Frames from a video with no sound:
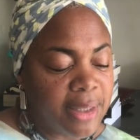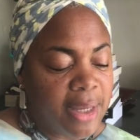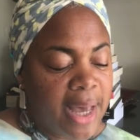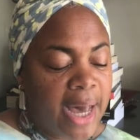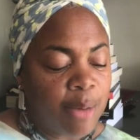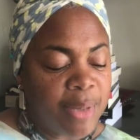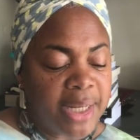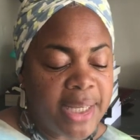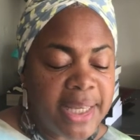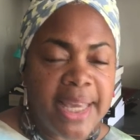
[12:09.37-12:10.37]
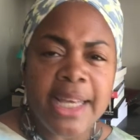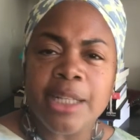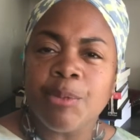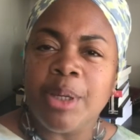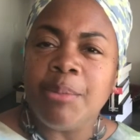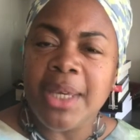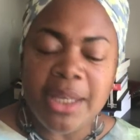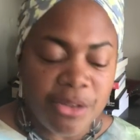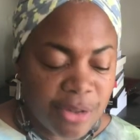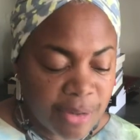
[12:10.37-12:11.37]
how many years we
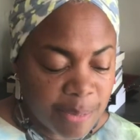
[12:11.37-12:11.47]
meet,